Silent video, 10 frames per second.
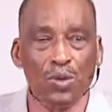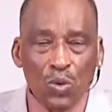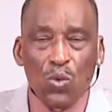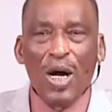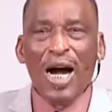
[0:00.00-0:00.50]

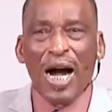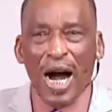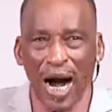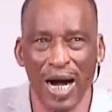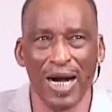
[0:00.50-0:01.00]
do
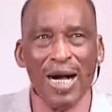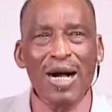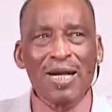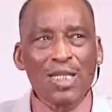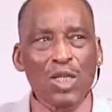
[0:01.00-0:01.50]

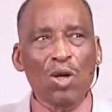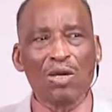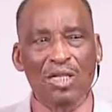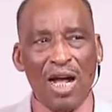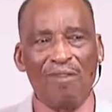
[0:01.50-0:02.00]
hunger and
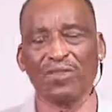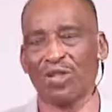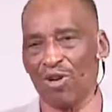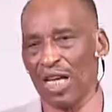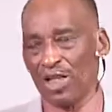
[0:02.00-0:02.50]
thirst
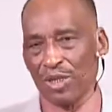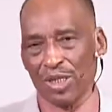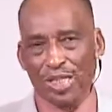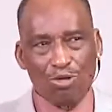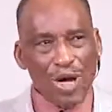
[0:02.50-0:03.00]
after righteousness.